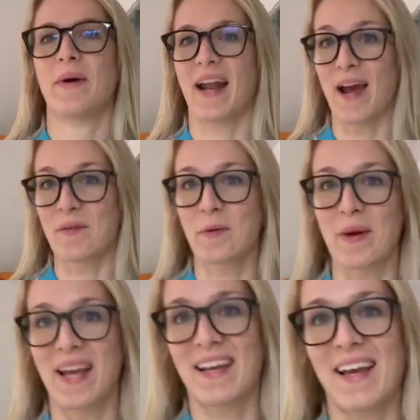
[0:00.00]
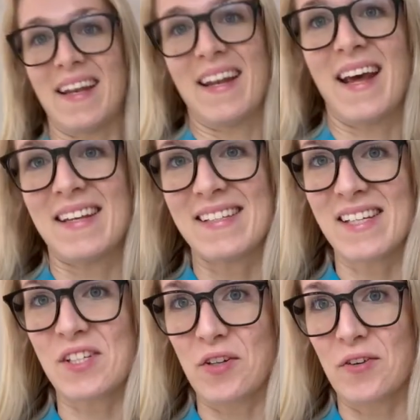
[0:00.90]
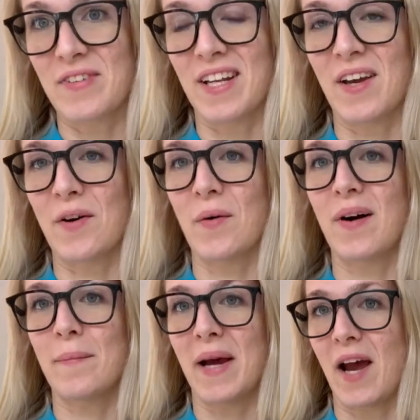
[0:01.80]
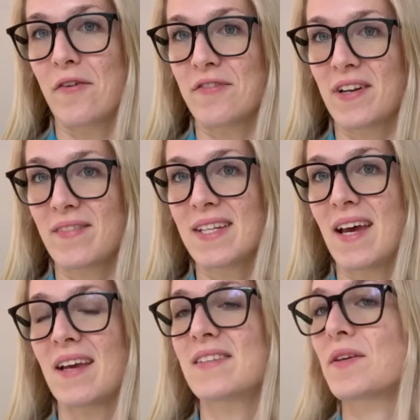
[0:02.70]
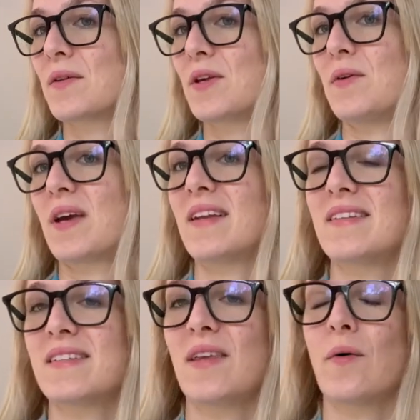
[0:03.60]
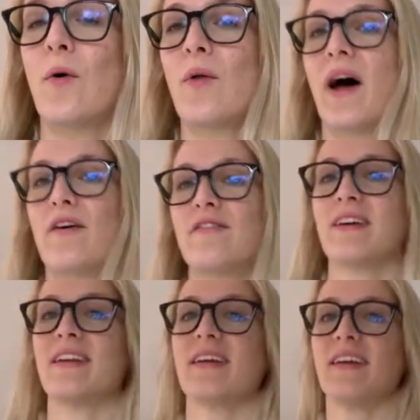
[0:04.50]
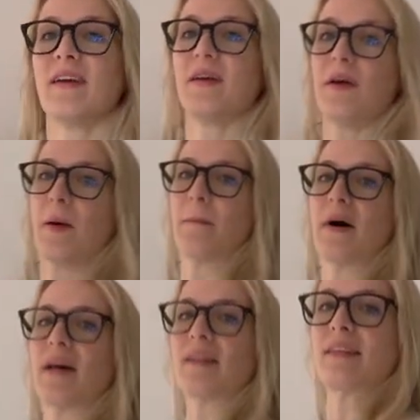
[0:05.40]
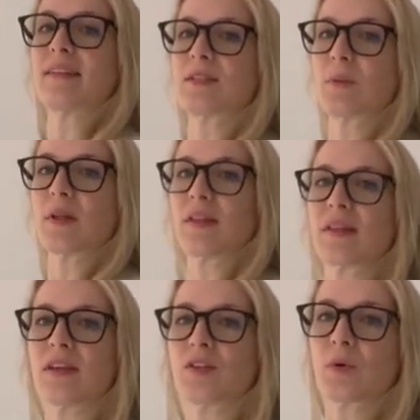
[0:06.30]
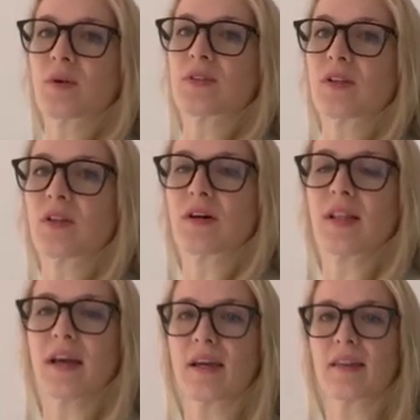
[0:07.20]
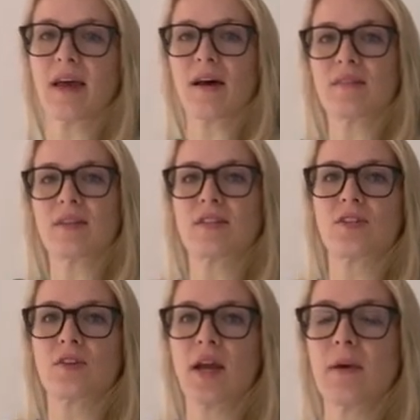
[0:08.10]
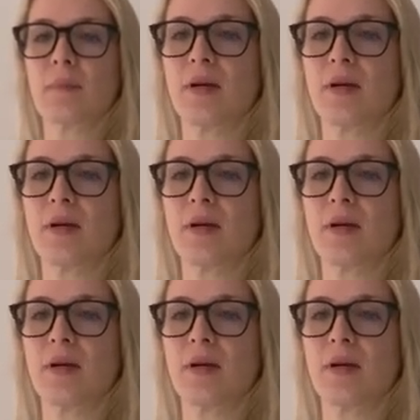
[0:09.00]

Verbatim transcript: but I will make an additional video, my outfit of the day, so that you can see the whole outfit. But this is what the shorts look like. They have this stripe.